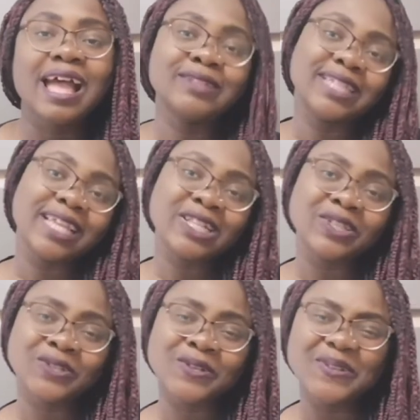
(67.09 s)
I
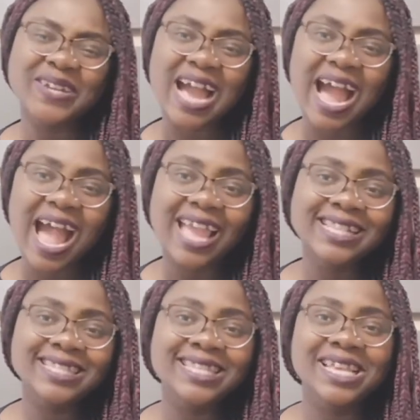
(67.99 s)
decided to show you
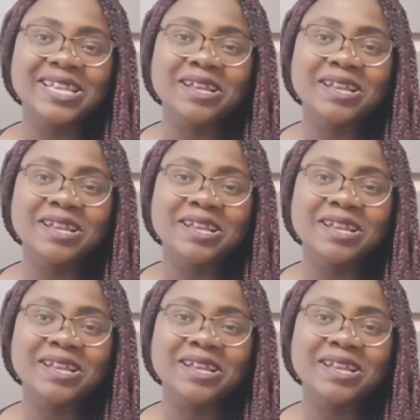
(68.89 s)
guys